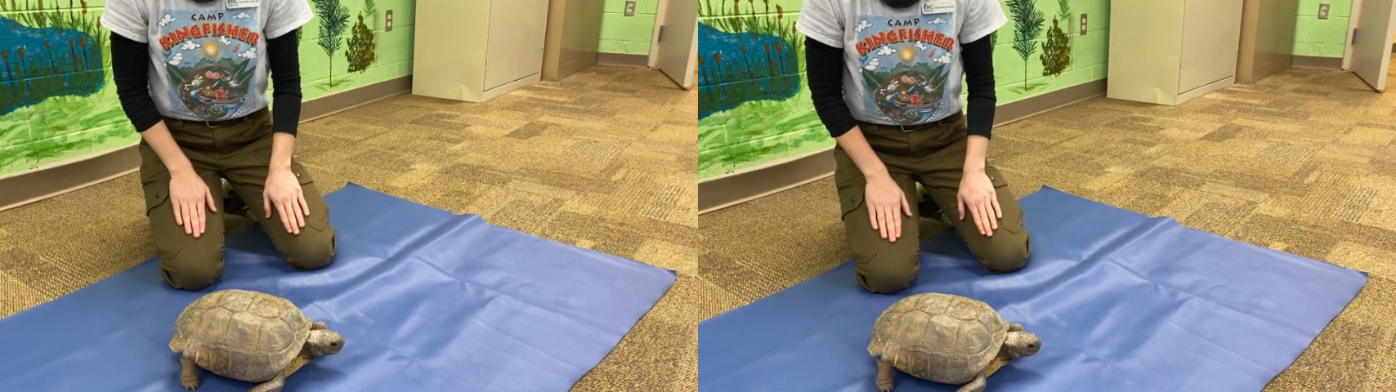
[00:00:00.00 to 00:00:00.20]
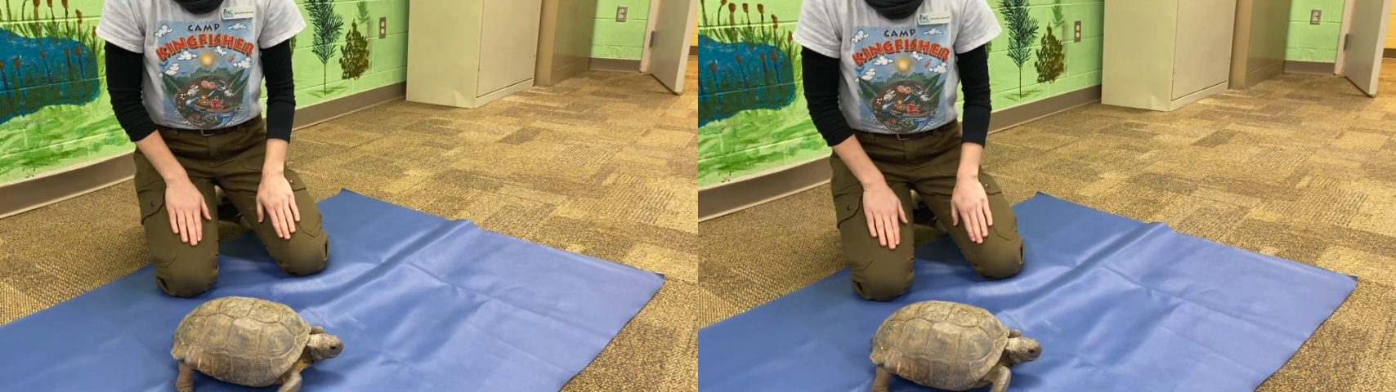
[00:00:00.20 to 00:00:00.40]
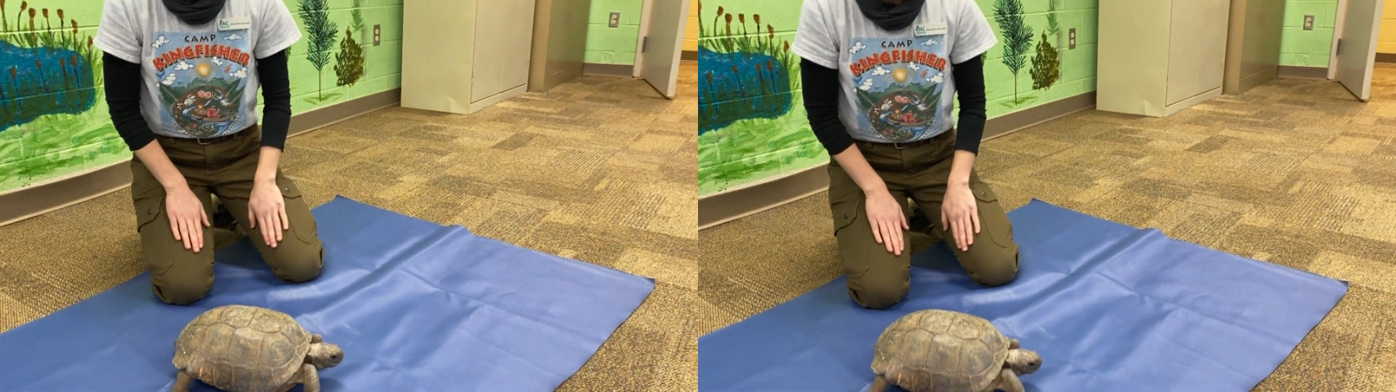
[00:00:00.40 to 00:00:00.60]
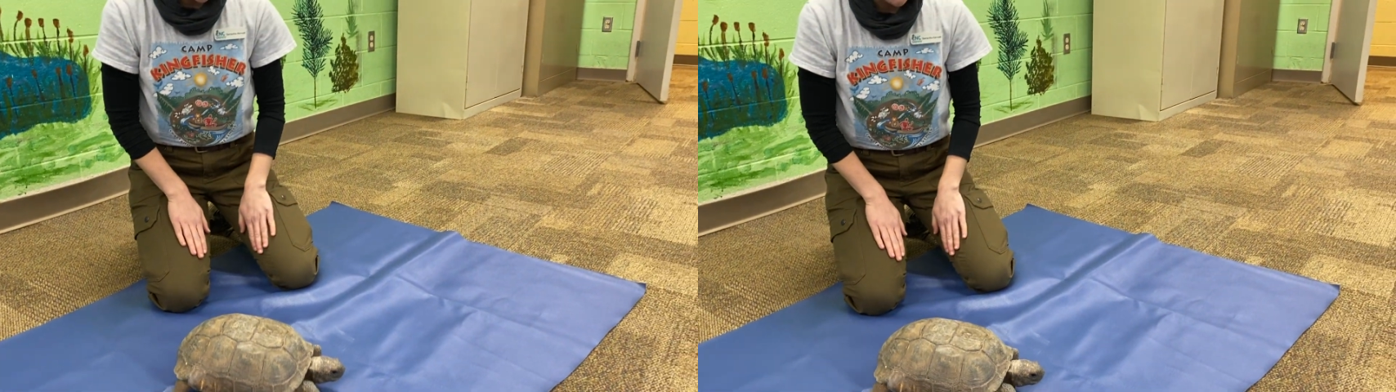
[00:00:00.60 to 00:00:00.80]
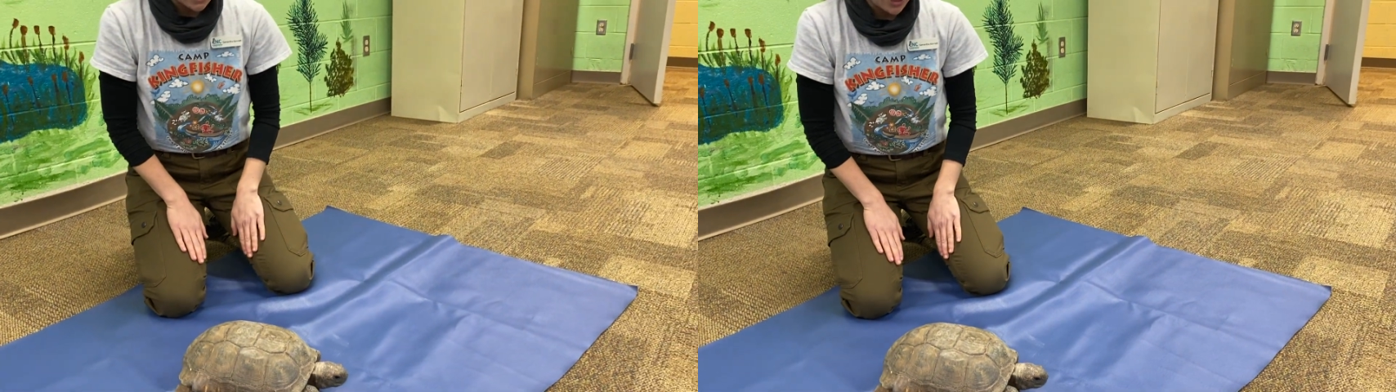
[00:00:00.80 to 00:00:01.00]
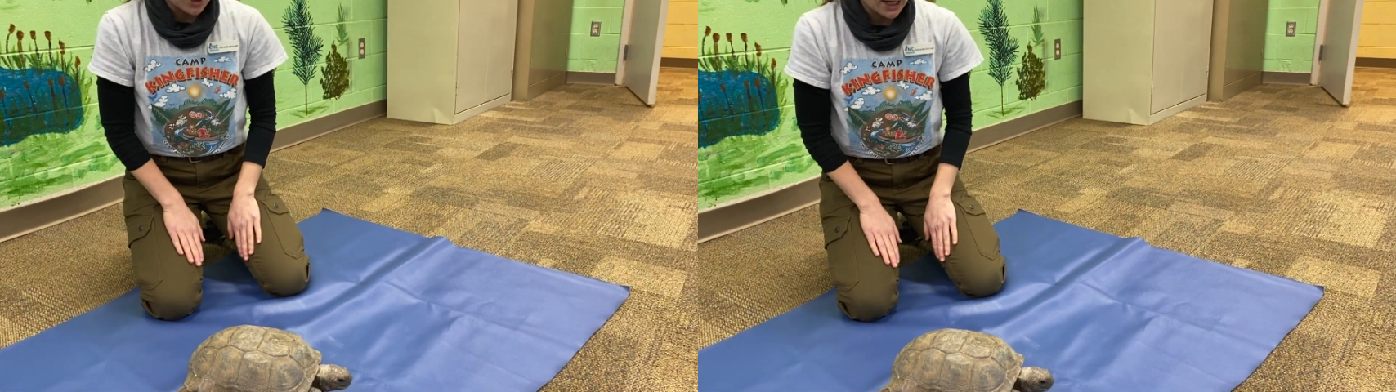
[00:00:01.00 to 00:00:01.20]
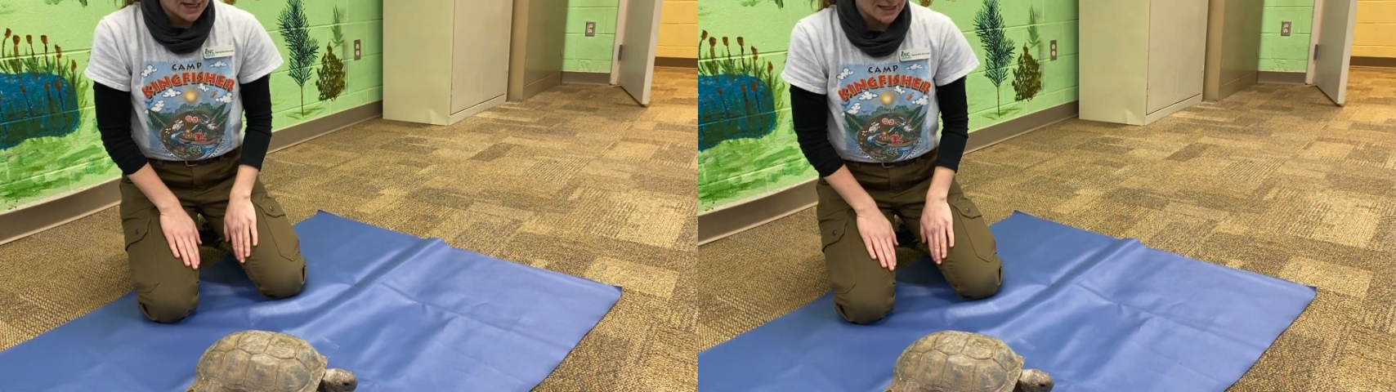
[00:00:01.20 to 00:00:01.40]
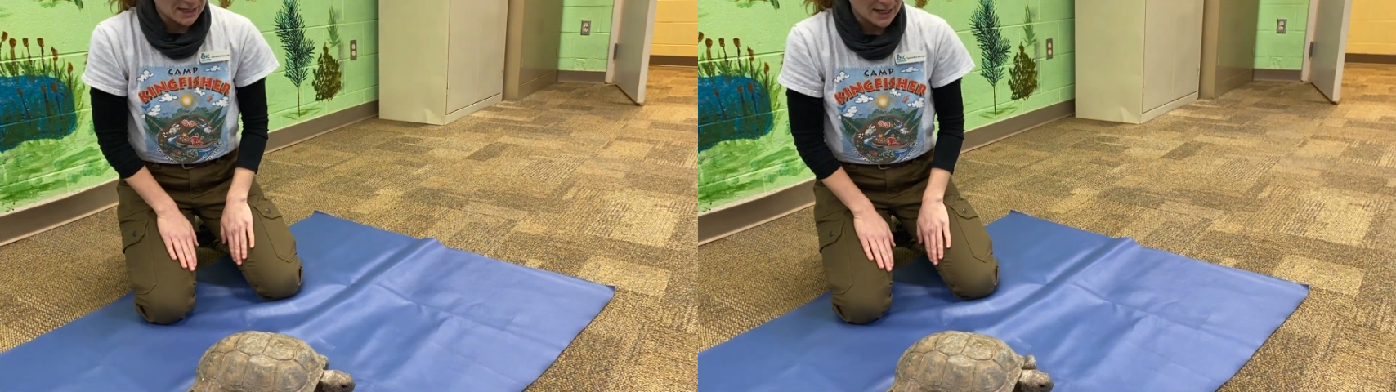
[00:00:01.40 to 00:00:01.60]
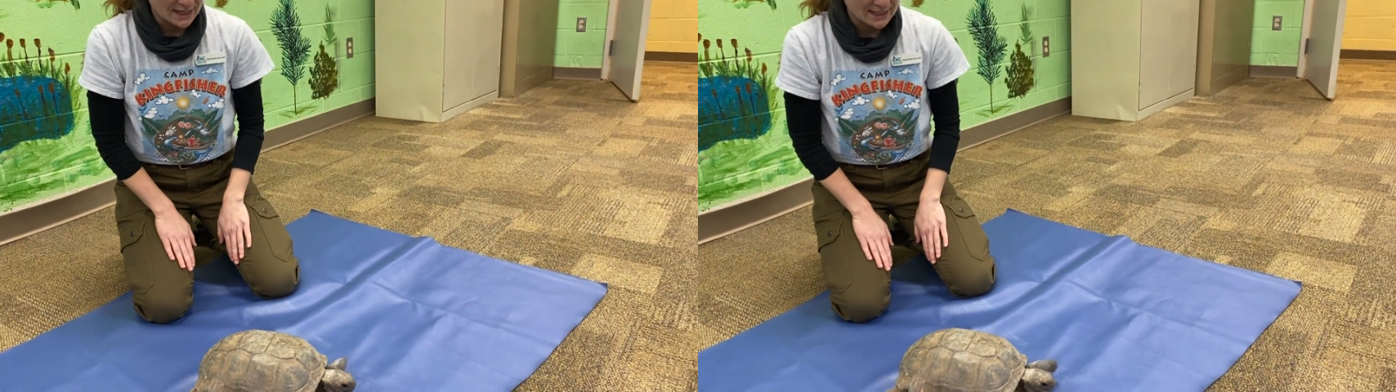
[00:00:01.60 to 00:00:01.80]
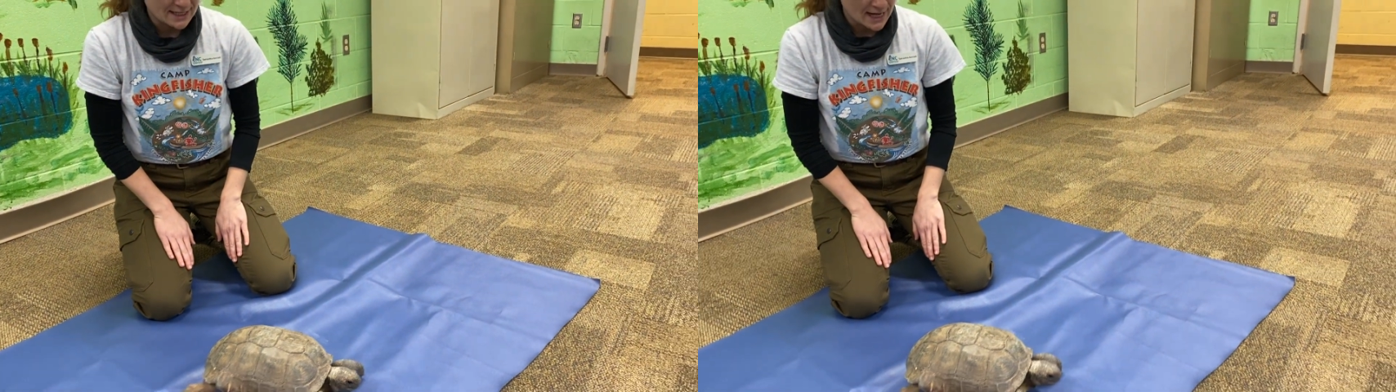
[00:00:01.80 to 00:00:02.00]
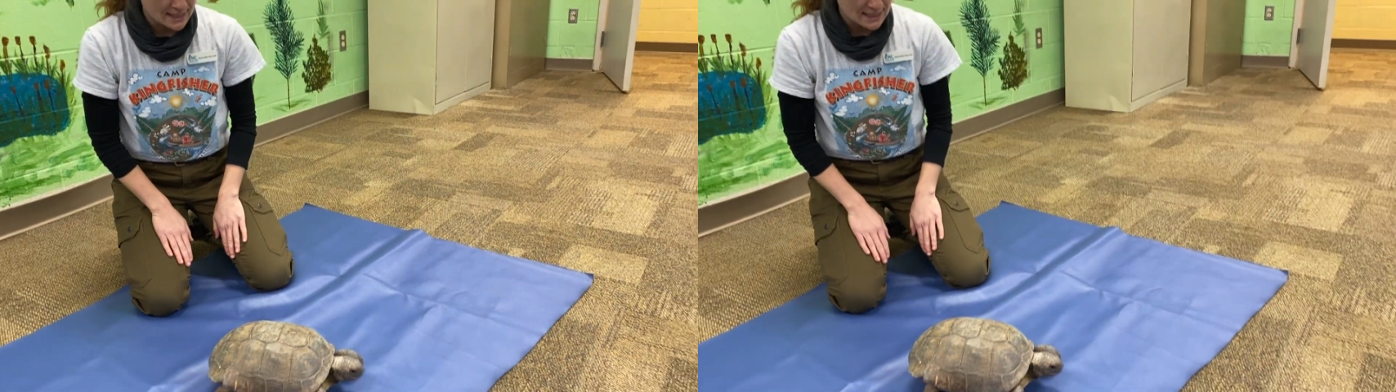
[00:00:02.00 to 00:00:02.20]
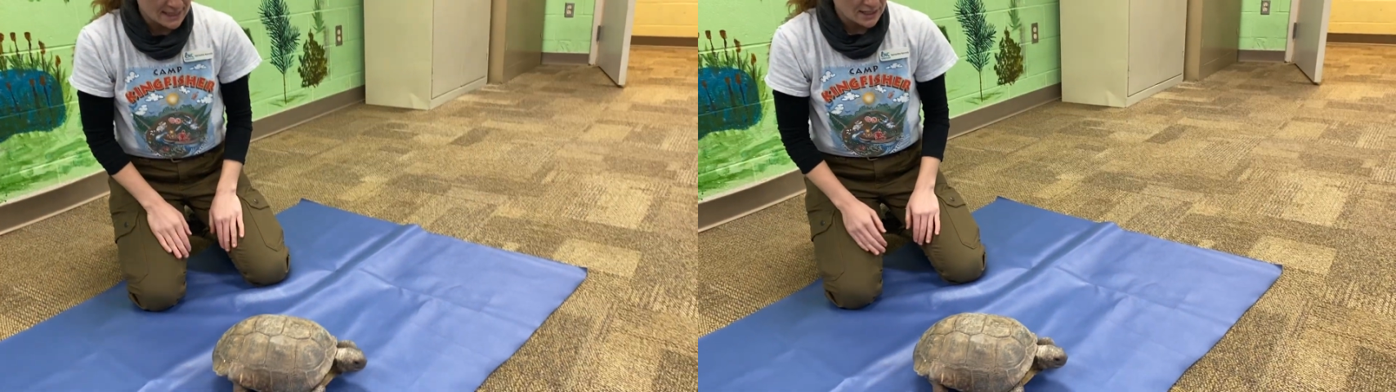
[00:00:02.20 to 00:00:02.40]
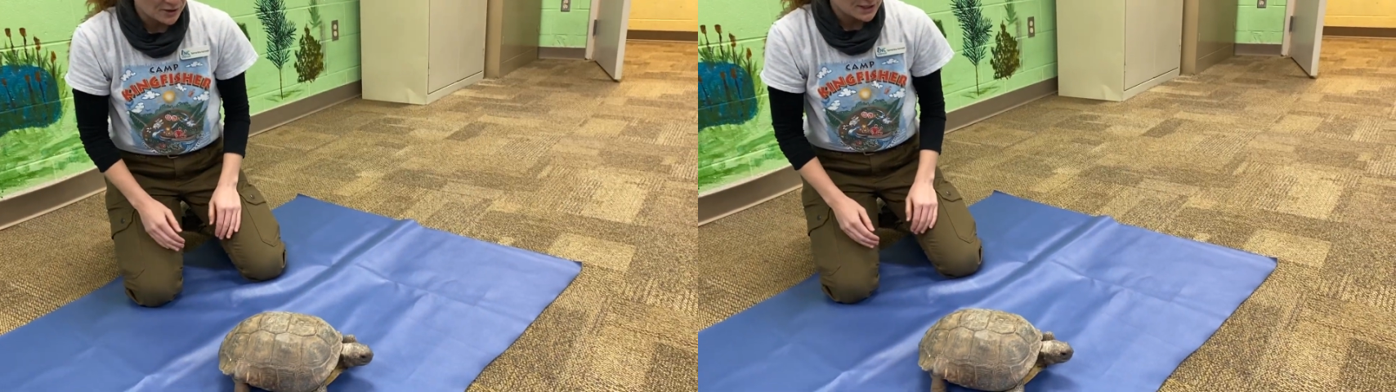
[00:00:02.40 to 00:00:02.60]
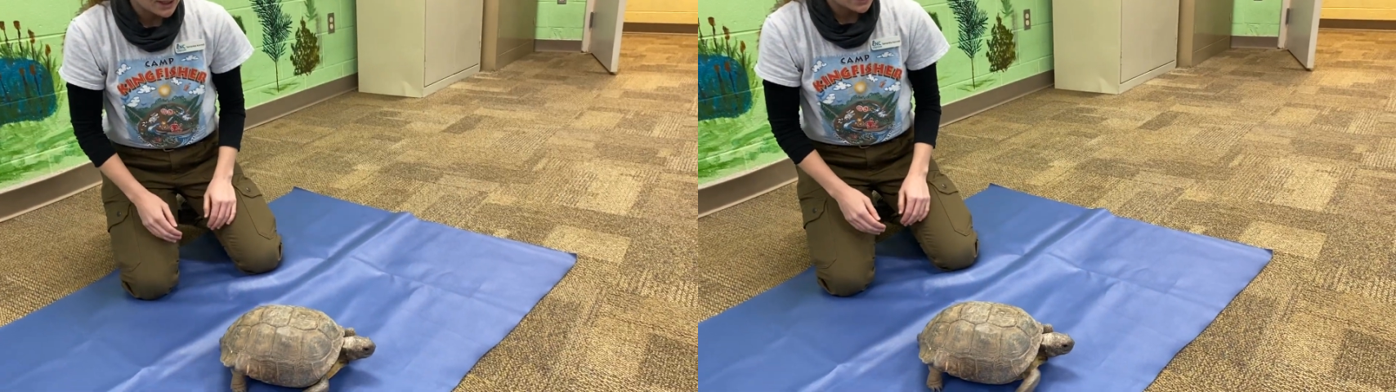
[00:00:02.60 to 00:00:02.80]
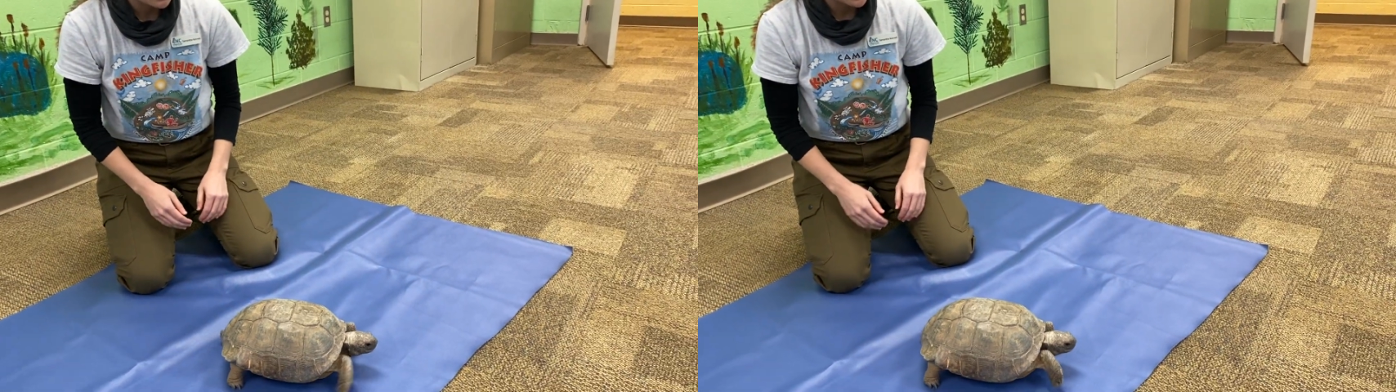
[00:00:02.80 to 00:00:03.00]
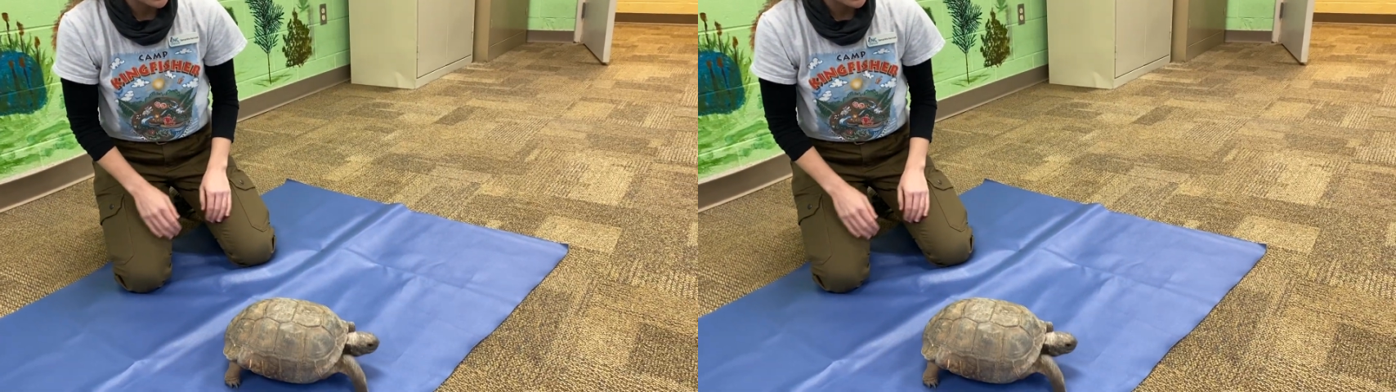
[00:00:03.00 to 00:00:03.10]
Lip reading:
Nobody's mouth can be seen.